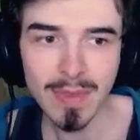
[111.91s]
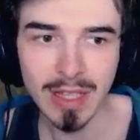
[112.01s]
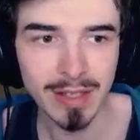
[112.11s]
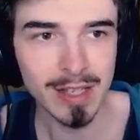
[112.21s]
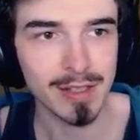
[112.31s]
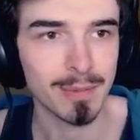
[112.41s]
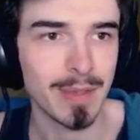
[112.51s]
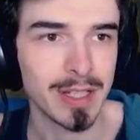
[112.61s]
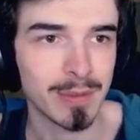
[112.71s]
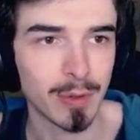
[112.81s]
There's
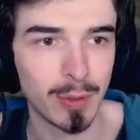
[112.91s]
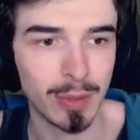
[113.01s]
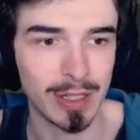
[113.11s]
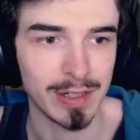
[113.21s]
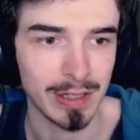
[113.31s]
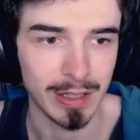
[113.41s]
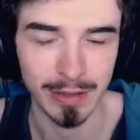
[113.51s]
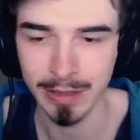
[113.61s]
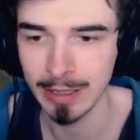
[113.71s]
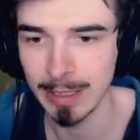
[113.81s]
some cool kids here.
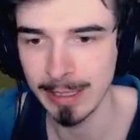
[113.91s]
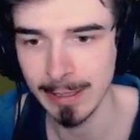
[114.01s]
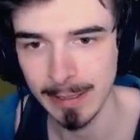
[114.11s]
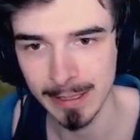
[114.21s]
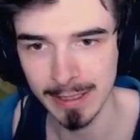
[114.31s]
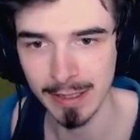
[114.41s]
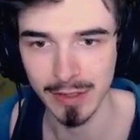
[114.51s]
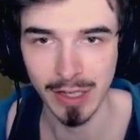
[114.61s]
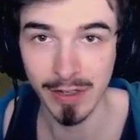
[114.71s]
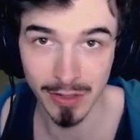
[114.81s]
This is a
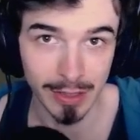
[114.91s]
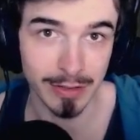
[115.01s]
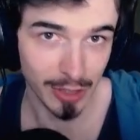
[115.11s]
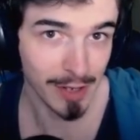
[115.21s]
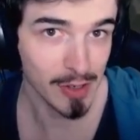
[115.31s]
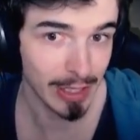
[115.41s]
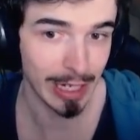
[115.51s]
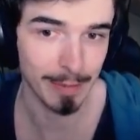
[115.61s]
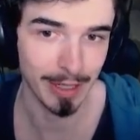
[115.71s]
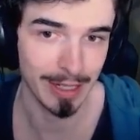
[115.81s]
challenger
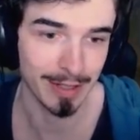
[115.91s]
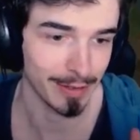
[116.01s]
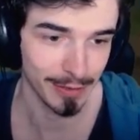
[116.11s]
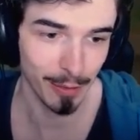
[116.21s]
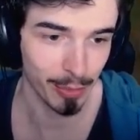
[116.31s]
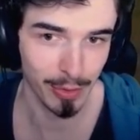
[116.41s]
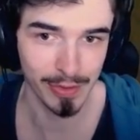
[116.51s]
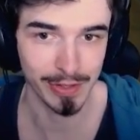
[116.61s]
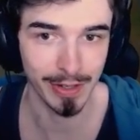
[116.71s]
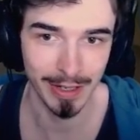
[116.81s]
game, okay? This is not
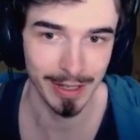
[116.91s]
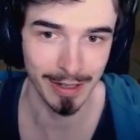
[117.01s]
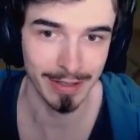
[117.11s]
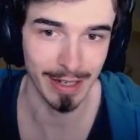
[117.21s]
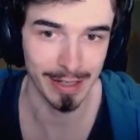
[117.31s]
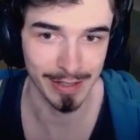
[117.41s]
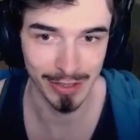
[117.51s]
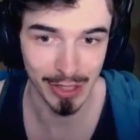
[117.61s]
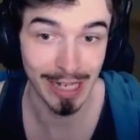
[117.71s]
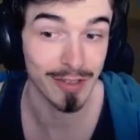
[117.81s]
bronze, not anything like that. This is a
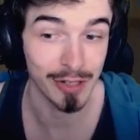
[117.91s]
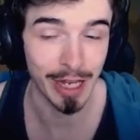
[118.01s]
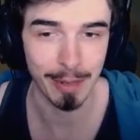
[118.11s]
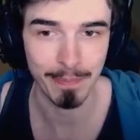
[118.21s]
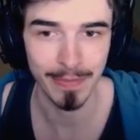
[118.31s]
challenger game.